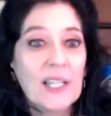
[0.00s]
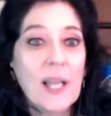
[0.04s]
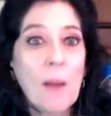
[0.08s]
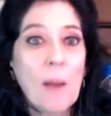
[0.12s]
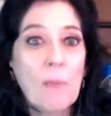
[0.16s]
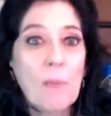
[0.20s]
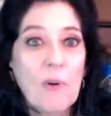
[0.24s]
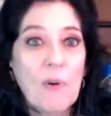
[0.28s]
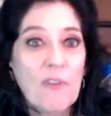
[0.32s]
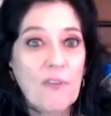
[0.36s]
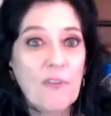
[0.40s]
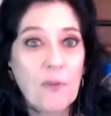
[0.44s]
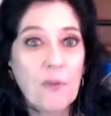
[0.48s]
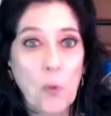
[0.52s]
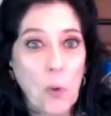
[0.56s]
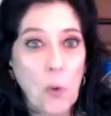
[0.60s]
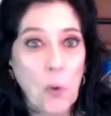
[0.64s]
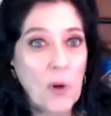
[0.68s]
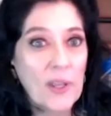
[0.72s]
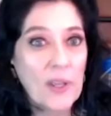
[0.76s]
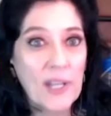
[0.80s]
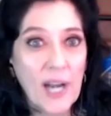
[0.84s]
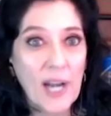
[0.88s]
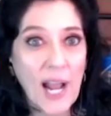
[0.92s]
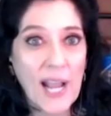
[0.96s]
that
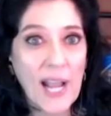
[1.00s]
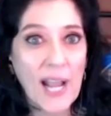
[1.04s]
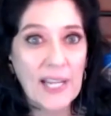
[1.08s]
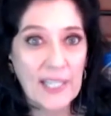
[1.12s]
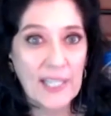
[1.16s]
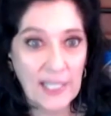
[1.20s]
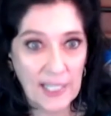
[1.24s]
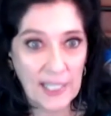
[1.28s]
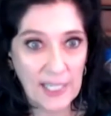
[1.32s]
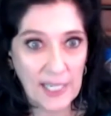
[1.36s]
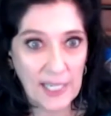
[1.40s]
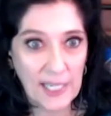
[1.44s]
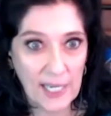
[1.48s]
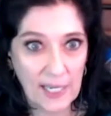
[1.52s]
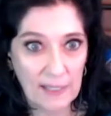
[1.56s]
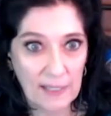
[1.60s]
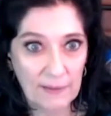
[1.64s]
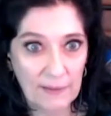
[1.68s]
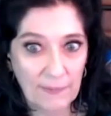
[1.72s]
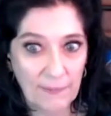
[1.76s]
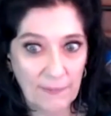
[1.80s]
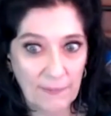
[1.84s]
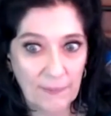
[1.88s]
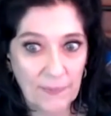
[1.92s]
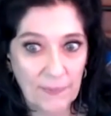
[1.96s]
before that I get
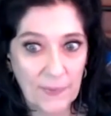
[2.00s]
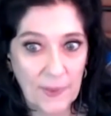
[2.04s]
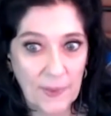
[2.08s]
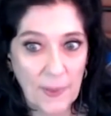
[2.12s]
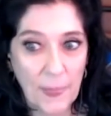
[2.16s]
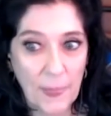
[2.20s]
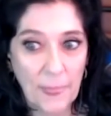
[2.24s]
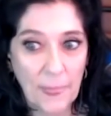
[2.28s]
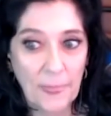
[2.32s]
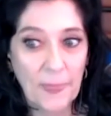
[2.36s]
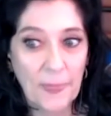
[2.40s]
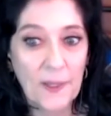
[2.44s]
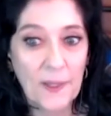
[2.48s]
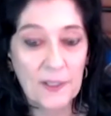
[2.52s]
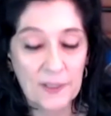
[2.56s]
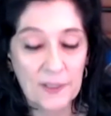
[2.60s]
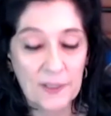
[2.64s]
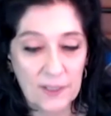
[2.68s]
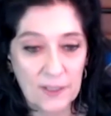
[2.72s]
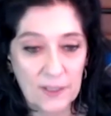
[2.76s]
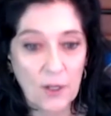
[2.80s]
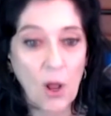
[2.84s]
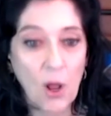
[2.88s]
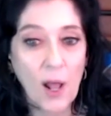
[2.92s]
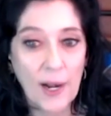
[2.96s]
in the
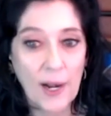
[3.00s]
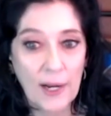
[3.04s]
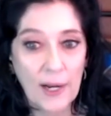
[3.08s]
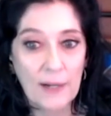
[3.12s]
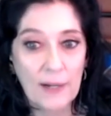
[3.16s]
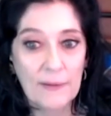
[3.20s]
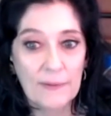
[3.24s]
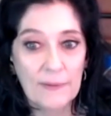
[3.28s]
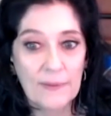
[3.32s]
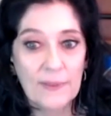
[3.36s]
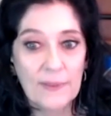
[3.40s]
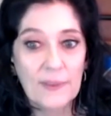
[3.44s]
sauna.